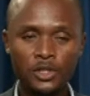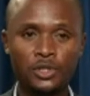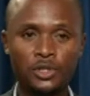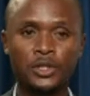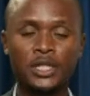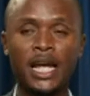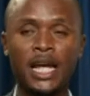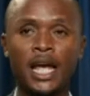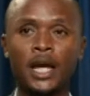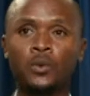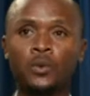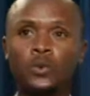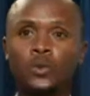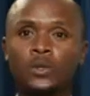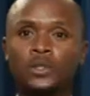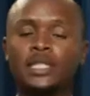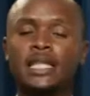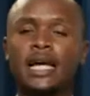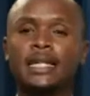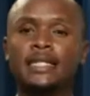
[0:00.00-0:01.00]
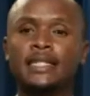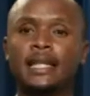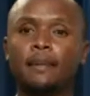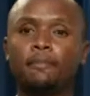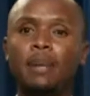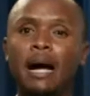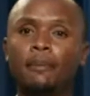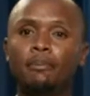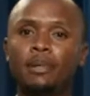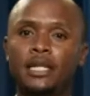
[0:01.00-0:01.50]
Today, we'll start the
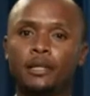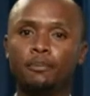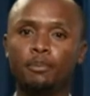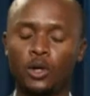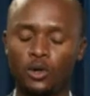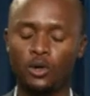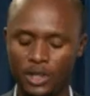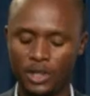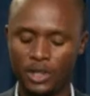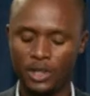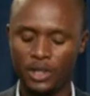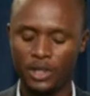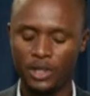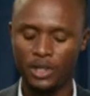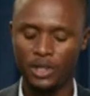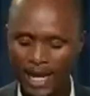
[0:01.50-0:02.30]
public program